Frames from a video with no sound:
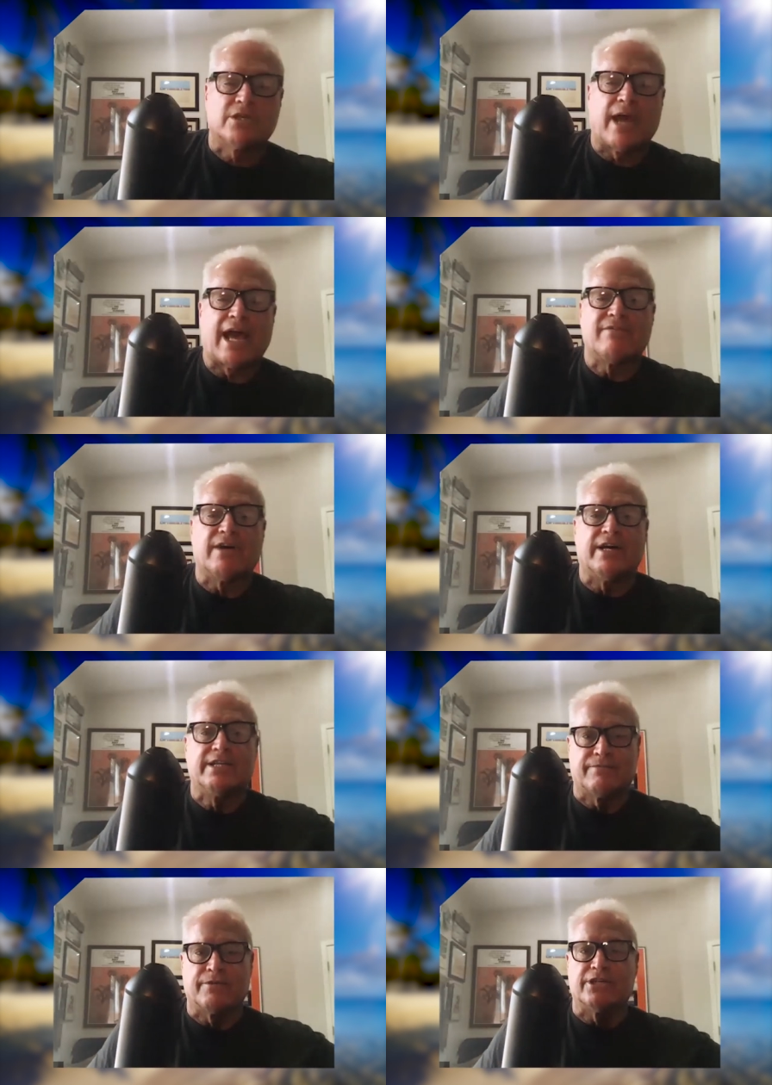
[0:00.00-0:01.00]
have a
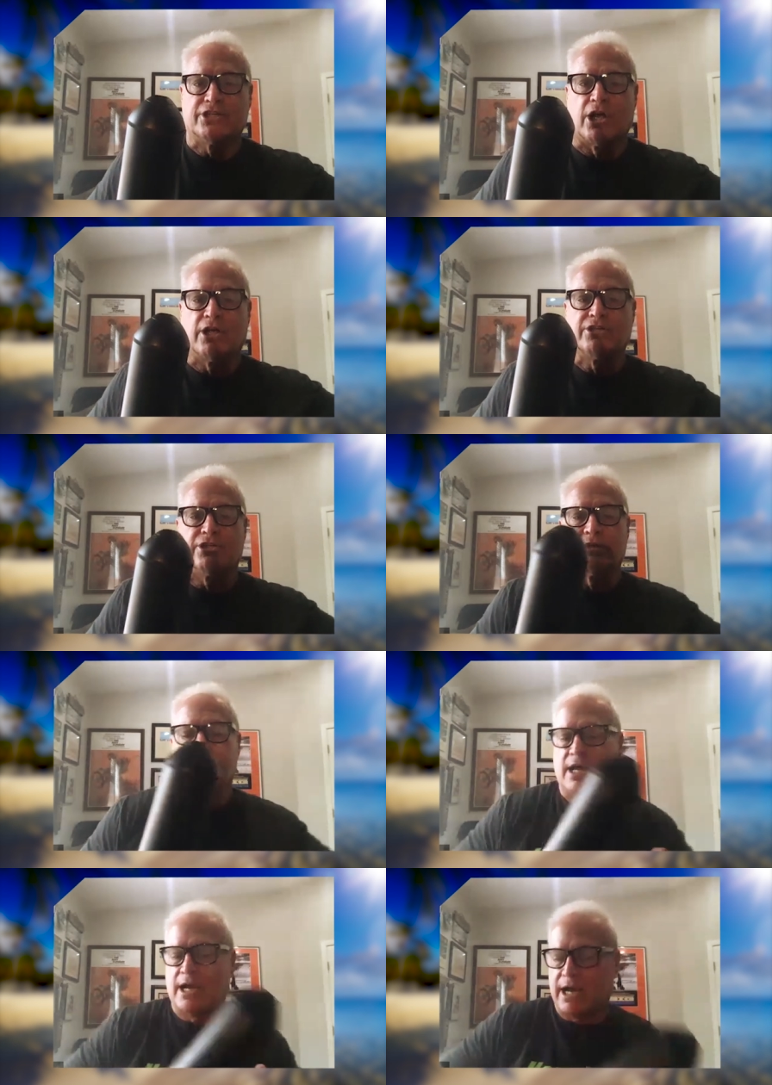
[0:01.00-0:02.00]
different charger.
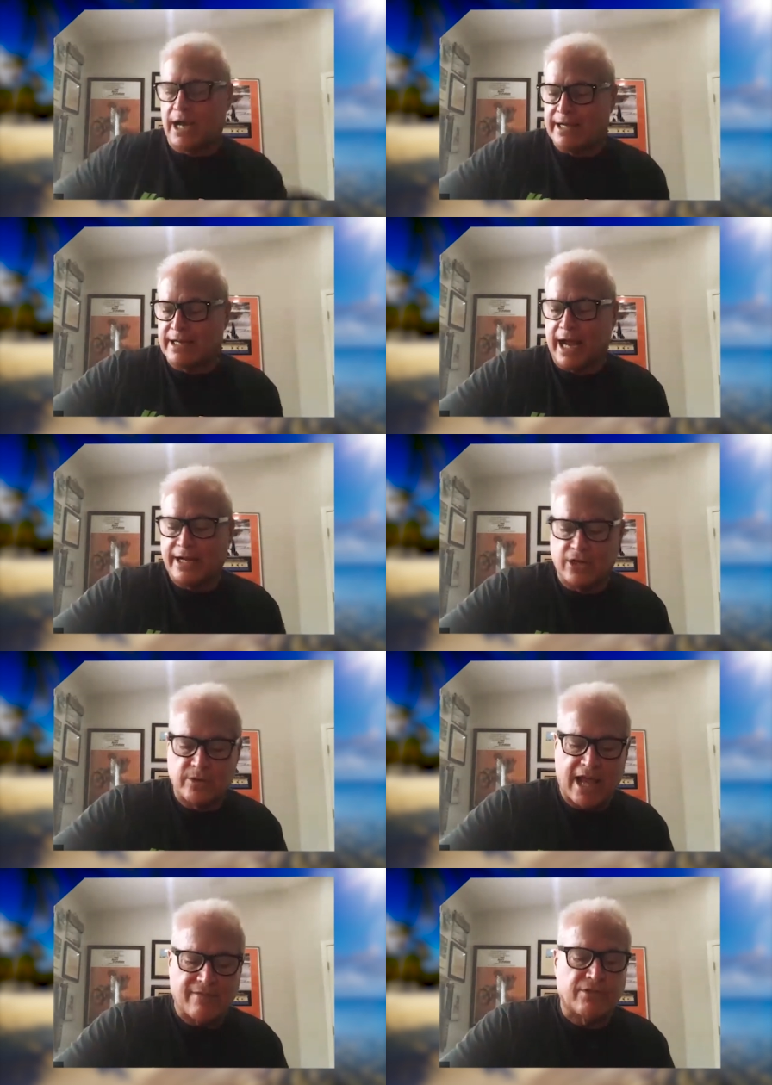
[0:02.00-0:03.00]
I don't
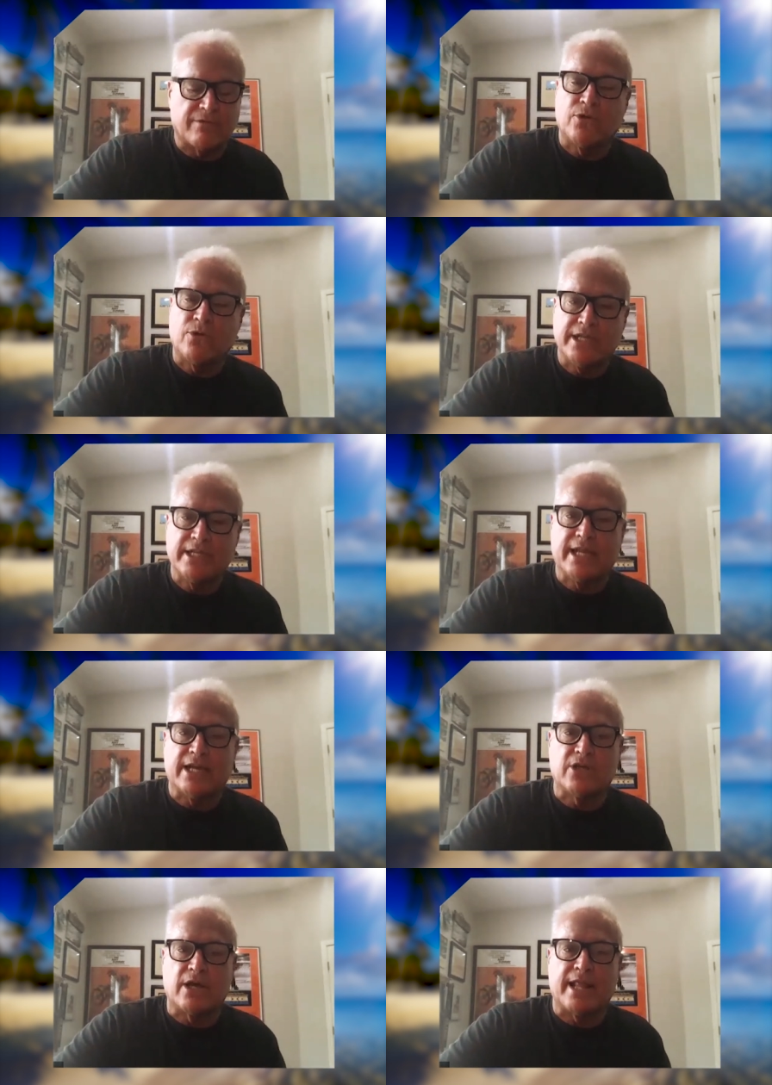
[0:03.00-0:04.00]
have the full
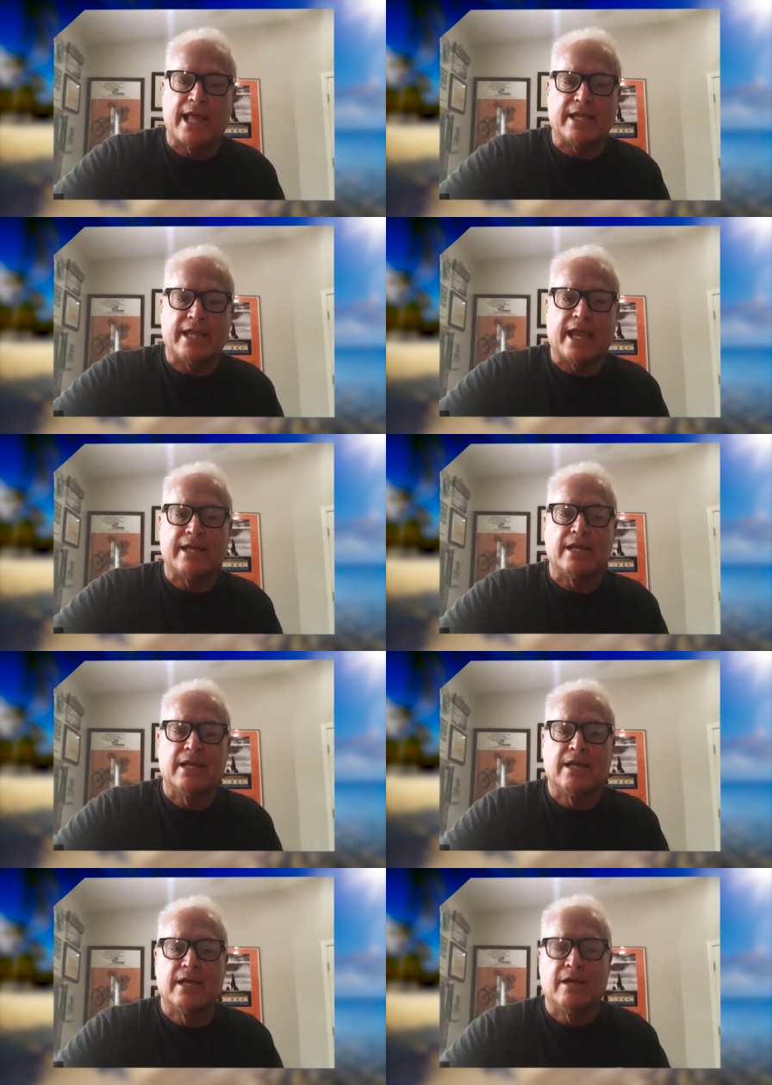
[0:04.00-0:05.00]
details on that yet,
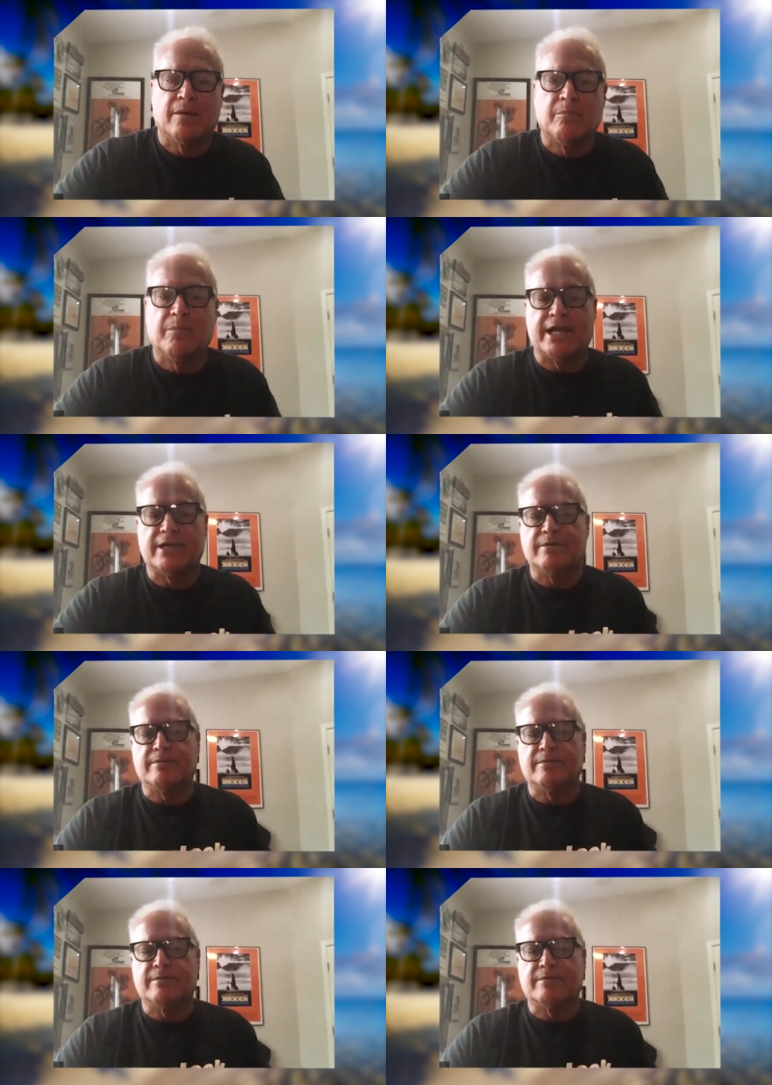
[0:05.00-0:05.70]
but